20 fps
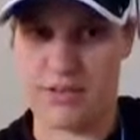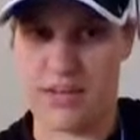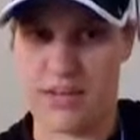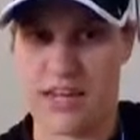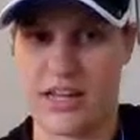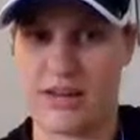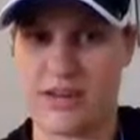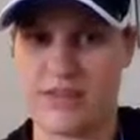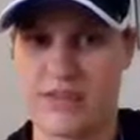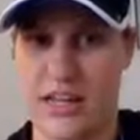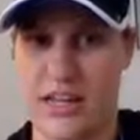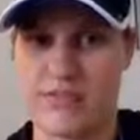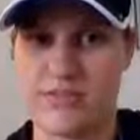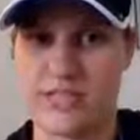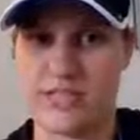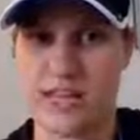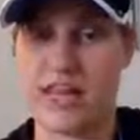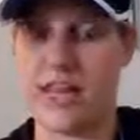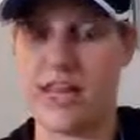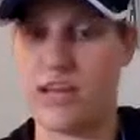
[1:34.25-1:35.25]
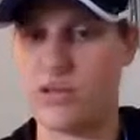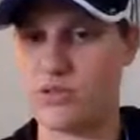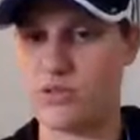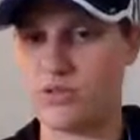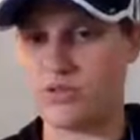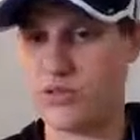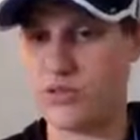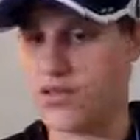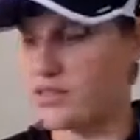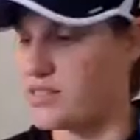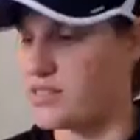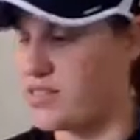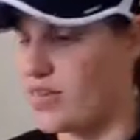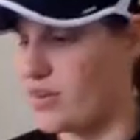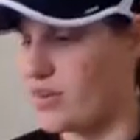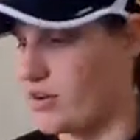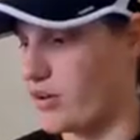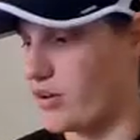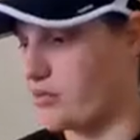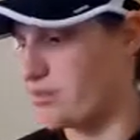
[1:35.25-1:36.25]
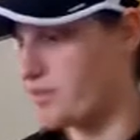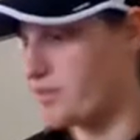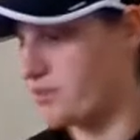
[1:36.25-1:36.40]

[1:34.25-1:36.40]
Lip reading: negative 5d and 2d together.